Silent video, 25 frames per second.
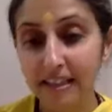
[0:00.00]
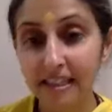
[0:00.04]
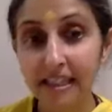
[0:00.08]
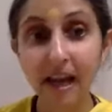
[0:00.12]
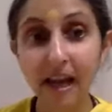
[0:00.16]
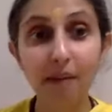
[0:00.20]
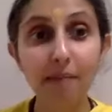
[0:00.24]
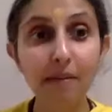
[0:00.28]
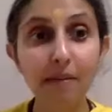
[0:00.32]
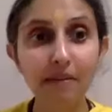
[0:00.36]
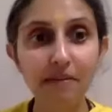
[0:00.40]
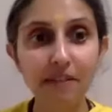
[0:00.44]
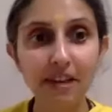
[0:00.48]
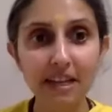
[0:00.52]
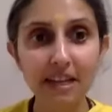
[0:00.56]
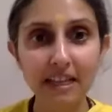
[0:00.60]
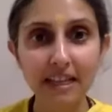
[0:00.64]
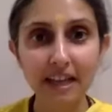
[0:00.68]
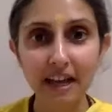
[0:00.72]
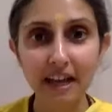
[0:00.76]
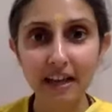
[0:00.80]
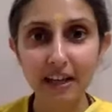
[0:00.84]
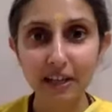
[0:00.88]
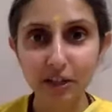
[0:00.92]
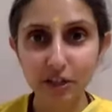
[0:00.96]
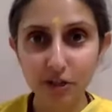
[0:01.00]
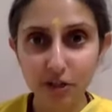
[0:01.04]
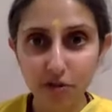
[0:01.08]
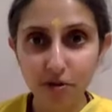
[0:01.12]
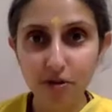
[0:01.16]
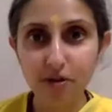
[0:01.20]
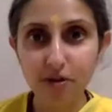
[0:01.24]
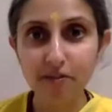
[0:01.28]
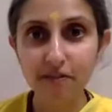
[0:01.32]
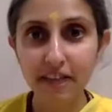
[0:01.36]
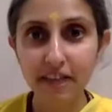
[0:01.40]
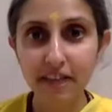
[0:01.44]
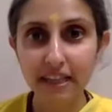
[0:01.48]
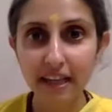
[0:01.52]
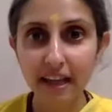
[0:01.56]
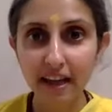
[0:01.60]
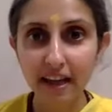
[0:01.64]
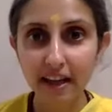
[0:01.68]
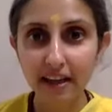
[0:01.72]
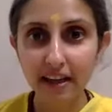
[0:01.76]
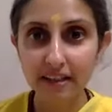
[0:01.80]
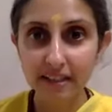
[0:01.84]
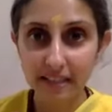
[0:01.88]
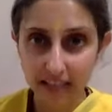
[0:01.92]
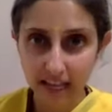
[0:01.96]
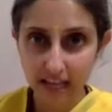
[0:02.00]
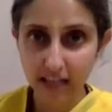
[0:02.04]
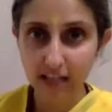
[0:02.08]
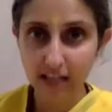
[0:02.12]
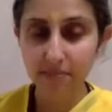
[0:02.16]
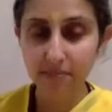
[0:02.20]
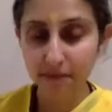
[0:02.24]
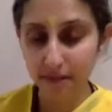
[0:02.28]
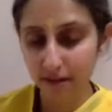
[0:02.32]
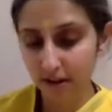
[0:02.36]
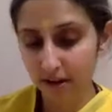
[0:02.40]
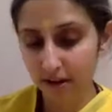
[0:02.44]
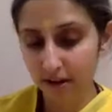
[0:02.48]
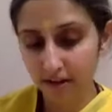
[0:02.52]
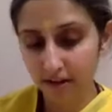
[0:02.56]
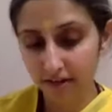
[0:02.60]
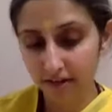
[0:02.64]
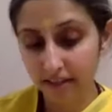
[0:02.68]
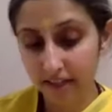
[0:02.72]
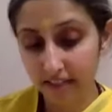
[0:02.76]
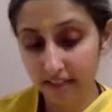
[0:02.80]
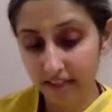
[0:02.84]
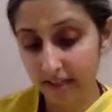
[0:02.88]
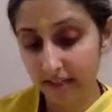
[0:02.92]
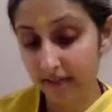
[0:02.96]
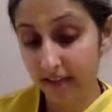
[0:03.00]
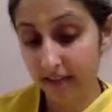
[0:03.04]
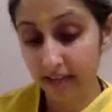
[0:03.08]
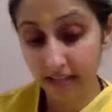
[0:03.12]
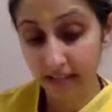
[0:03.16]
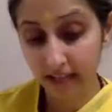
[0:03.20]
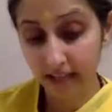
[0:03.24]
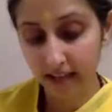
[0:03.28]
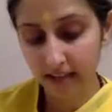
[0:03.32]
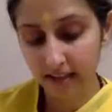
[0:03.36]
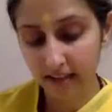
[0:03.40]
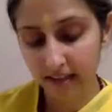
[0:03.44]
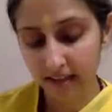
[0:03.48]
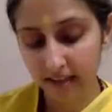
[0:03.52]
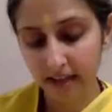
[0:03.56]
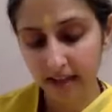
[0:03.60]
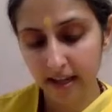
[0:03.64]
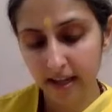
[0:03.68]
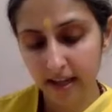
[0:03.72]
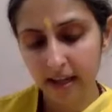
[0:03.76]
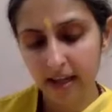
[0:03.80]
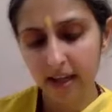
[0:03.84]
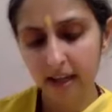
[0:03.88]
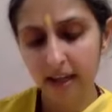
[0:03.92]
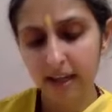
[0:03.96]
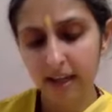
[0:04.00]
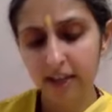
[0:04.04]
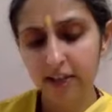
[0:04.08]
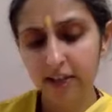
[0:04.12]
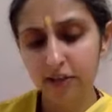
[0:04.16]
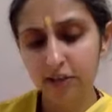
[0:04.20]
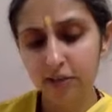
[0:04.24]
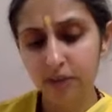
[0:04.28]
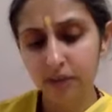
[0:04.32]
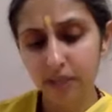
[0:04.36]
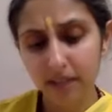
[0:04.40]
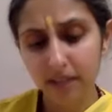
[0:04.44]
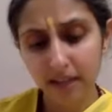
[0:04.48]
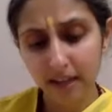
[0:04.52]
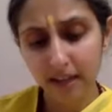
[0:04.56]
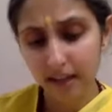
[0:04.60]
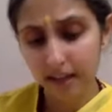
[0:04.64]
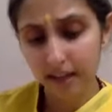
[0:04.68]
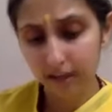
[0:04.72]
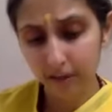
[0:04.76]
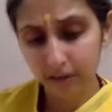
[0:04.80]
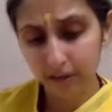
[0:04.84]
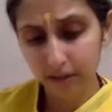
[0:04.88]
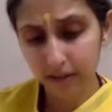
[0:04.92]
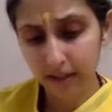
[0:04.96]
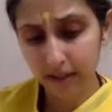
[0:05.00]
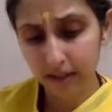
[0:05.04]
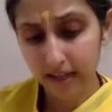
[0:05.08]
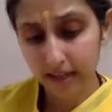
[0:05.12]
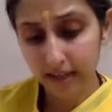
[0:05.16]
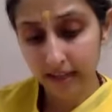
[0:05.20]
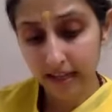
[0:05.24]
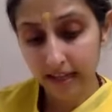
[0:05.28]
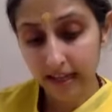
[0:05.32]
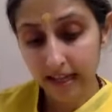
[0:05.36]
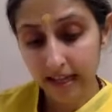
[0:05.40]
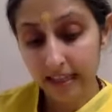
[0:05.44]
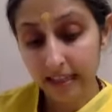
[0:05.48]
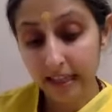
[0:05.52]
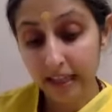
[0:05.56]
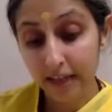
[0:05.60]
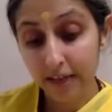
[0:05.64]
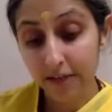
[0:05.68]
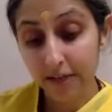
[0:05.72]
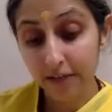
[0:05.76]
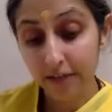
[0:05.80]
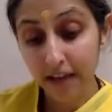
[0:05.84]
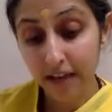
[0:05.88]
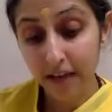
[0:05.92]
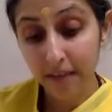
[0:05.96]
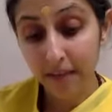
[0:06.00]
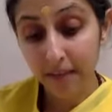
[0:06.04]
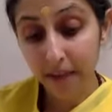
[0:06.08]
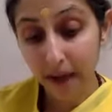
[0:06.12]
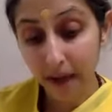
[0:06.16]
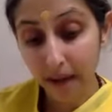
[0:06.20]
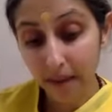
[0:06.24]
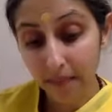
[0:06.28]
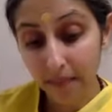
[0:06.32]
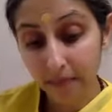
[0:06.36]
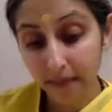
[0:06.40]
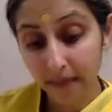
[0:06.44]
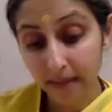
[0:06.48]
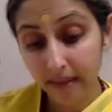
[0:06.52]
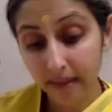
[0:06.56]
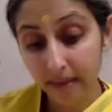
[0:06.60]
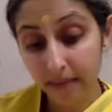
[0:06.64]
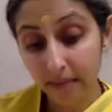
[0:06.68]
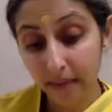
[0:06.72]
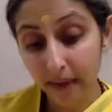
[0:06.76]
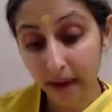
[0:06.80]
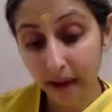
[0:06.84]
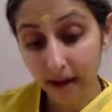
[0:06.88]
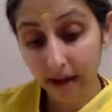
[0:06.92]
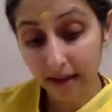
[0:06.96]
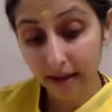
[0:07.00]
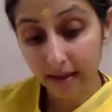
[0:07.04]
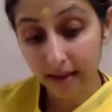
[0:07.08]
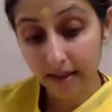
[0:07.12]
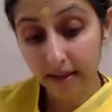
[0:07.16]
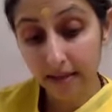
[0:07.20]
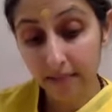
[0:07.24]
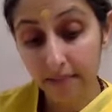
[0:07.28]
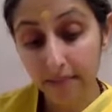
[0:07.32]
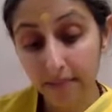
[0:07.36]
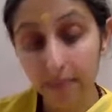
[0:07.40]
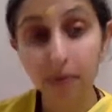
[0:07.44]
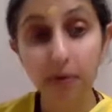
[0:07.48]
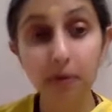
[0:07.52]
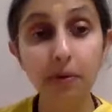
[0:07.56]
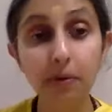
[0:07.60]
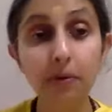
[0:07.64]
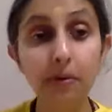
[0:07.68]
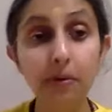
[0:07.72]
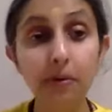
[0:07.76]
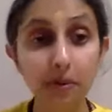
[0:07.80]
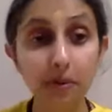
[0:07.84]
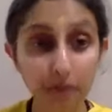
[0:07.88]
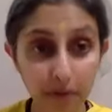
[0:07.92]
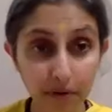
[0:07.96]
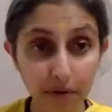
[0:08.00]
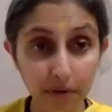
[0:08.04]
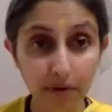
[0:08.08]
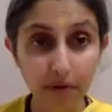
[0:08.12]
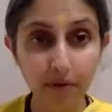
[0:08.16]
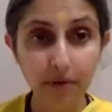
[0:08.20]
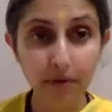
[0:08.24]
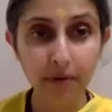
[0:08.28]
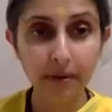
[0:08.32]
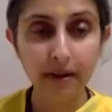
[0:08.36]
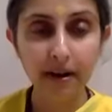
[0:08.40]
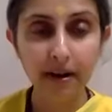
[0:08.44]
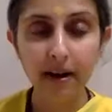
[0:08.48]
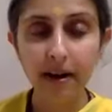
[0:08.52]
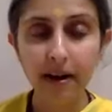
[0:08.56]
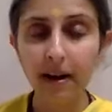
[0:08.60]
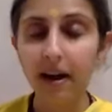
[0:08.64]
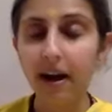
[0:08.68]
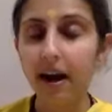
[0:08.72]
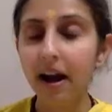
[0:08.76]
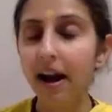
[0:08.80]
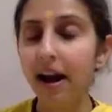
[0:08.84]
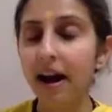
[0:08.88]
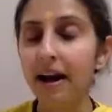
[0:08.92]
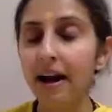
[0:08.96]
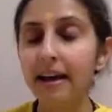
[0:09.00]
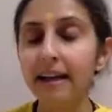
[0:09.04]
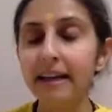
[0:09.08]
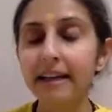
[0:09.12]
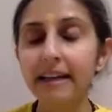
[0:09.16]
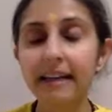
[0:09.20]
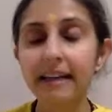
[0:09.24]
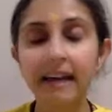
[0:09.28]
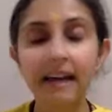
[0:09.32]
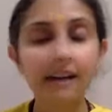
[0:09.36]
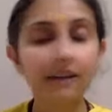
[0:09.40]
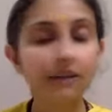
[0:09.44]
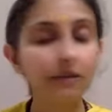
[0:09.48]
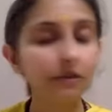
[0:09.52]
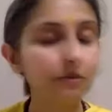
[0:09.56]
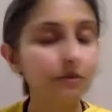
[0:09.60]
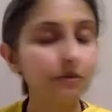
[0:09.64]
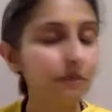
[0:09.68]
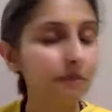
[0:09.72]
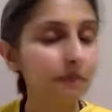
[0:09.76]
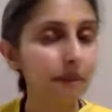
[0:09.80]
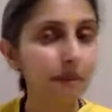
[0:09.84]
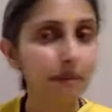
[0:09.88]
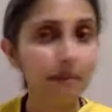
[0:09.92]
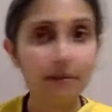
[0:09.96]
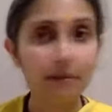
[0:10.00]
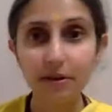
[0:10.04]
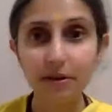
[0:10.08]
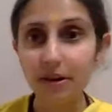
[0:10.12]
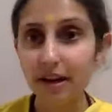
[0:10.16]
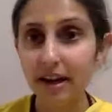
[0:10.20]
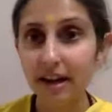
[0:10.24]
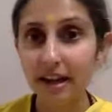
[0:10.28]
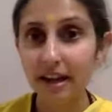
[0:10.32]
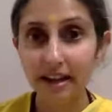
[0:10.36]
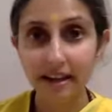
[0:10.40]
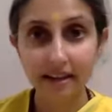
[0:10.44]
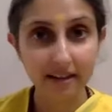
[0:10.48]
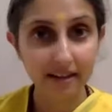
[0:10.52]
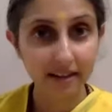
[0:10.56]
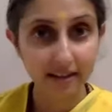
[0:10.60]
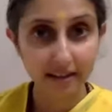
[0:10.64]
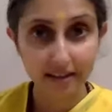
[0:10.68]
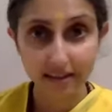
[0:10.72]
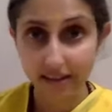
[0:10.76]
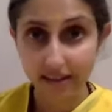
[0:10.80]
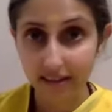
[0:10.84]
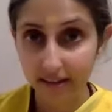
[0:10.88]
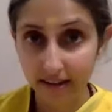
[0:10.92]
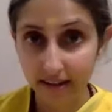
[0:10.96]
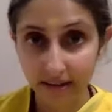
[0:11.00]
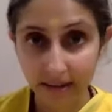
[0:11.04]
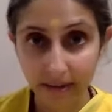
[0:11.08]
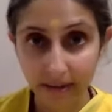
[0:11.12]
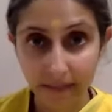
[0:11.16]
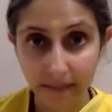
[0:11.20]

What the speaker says: Sama Veda, Yajur Veda? Tell me all of these Vedas. And Śvetaketu says, Nave ma pratibhanti boho. I can't remember anything.